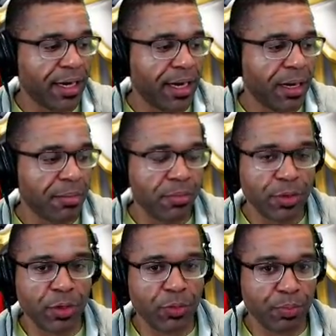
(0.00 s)
Um,
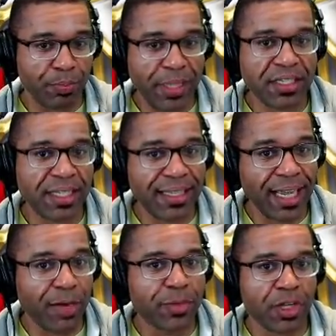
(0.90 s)
there, basically,
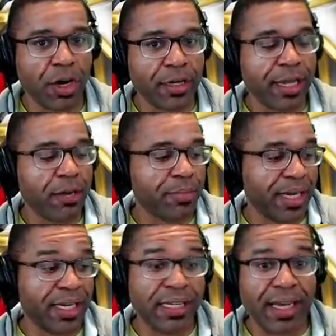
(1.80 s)
Leica was a hard counter,
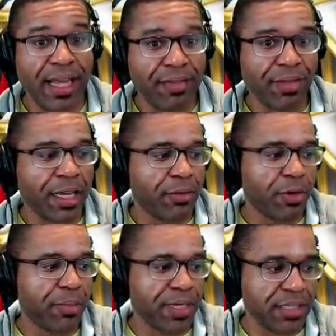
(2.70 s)
but I did not have
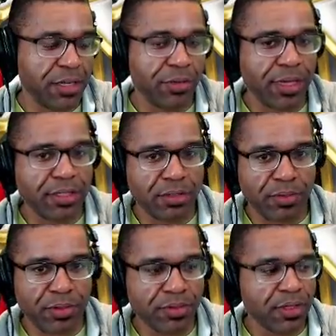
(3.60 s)
Leica rune because I utilized
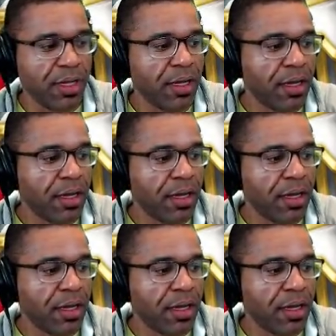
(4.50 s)
the runes